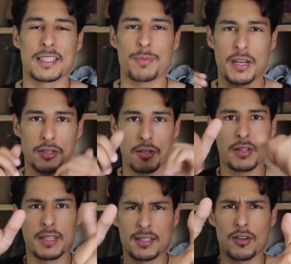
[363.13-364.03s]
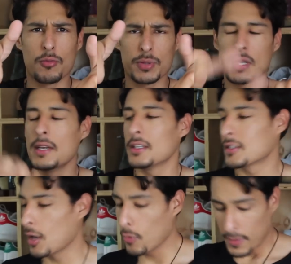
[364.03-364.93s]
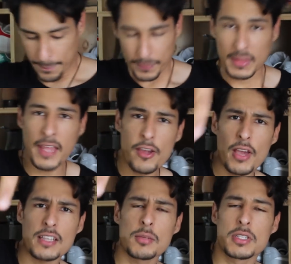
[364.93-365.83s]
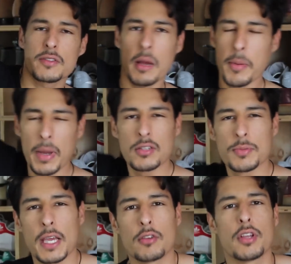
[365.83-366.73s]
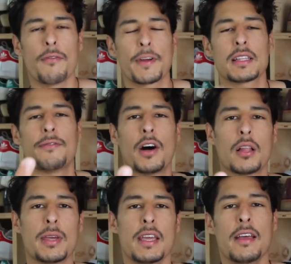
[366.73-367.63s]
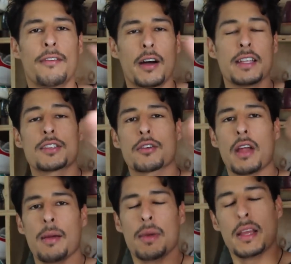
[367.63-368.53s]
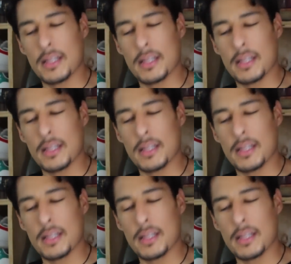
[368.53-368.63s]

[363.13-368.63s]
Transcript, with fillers: especially the soaps. So Thank you guys so much for stopping by my YouTube channel. Don't forget to follow me Instagram,